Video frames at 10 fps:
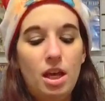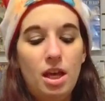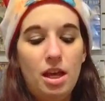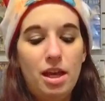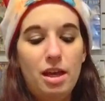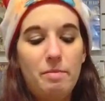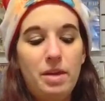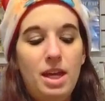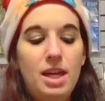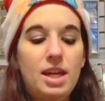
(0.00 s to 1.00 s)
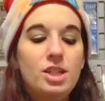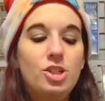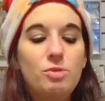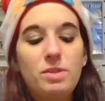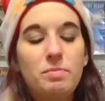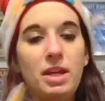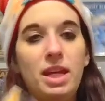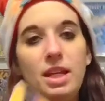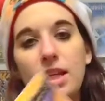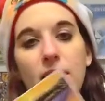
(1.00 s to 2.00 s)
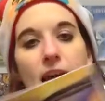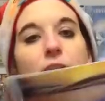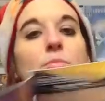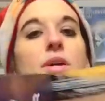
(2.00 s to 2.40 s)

Um, and she was made in a lab.